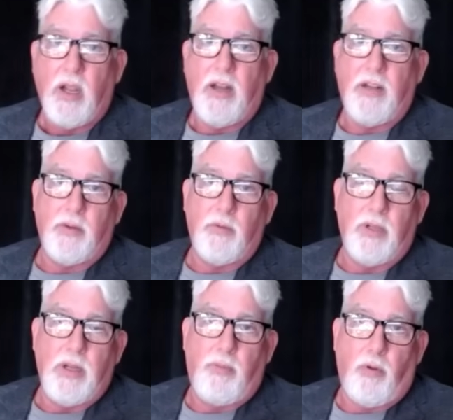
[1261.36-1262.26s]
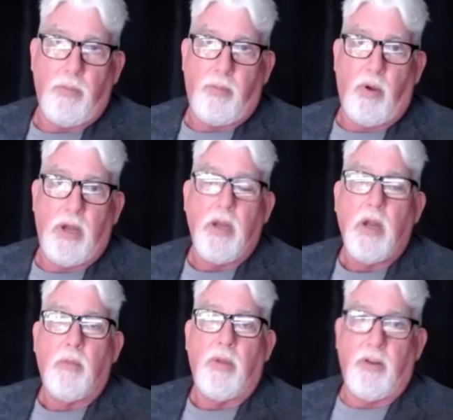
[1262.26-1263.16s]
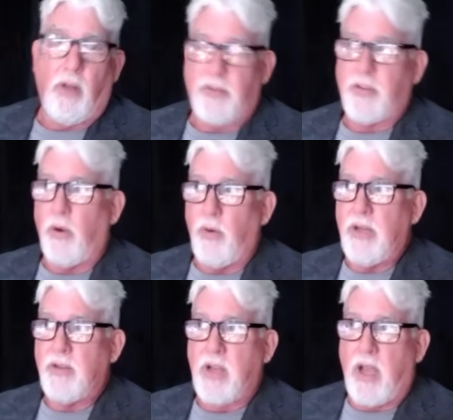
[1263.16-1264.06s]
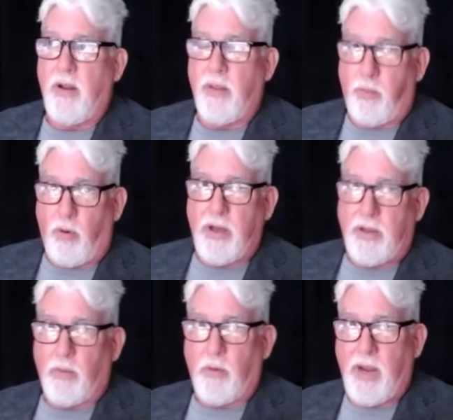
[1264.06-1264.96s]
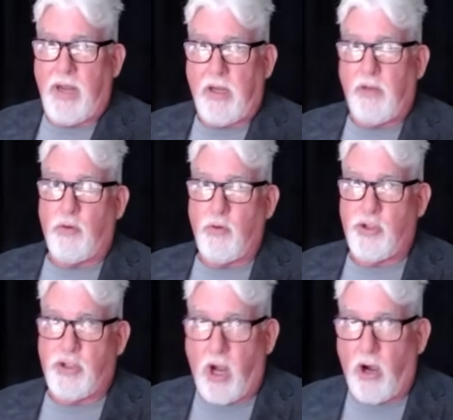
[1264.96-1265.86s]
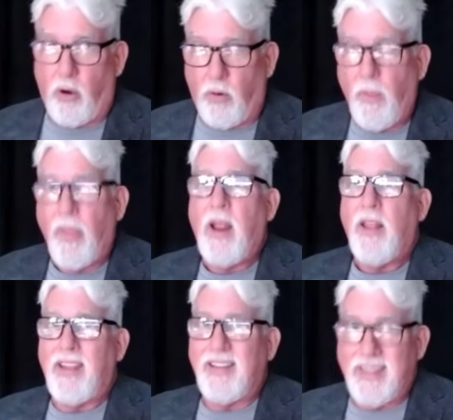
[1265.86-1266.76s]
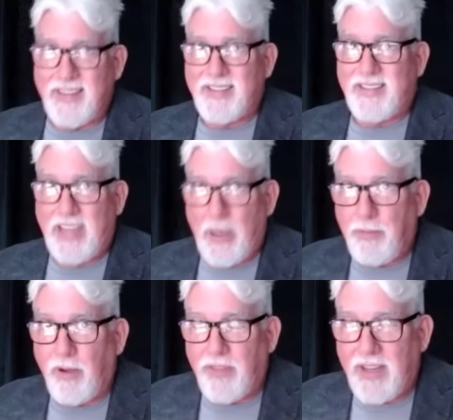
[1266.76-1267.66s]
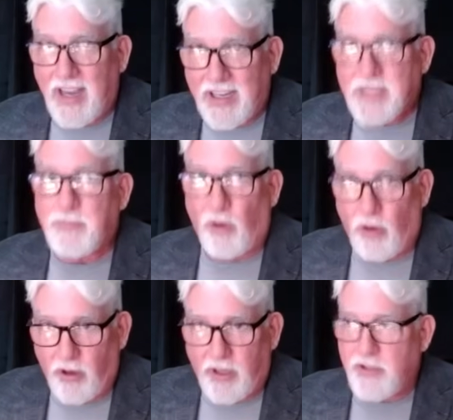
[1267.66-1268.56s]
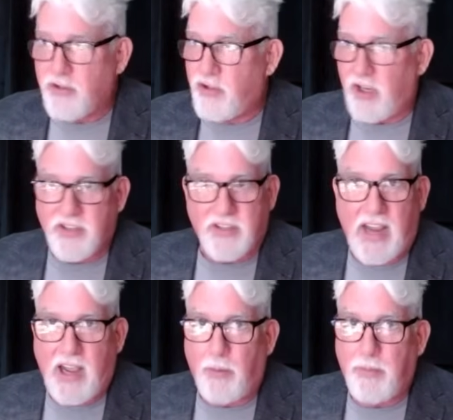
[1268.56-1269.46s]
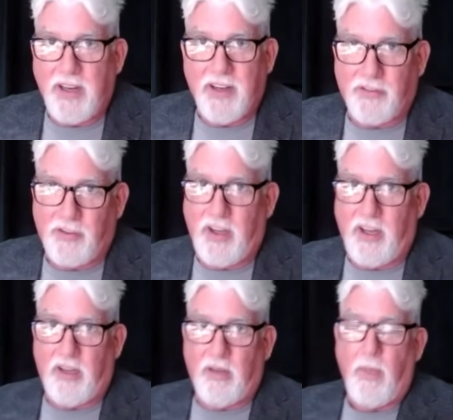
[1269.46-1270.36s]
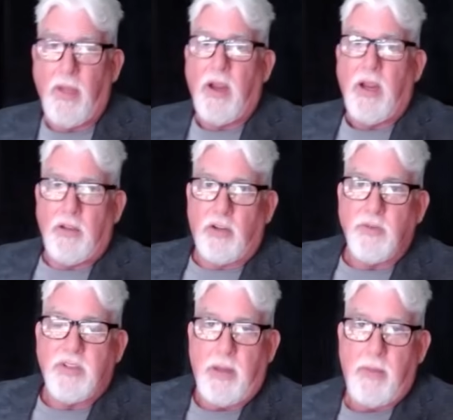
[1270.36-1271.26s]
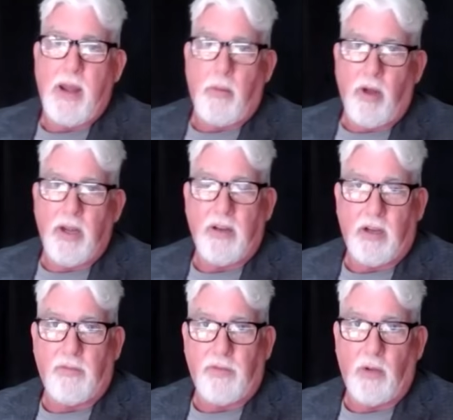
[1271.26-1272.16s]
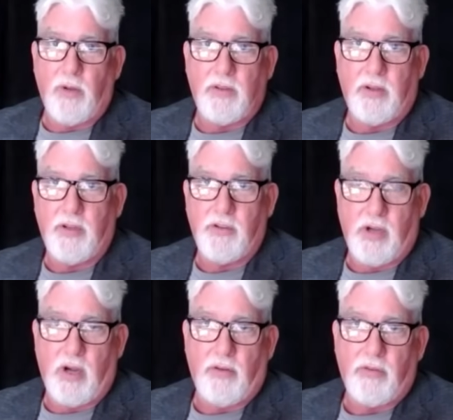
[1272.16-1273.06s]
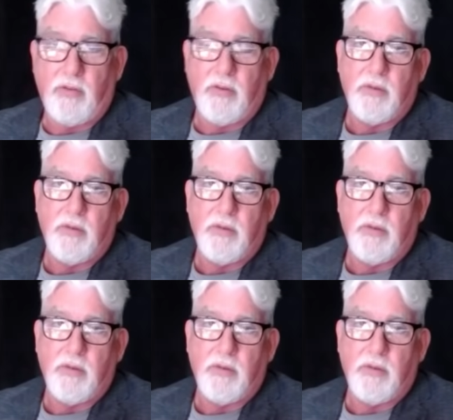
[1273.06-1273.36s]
And that's a really important point. But it also is kind of the point that we're making to show that this tip of the iceberg is just now being seen in terms of the amount of money that can flow into these shares.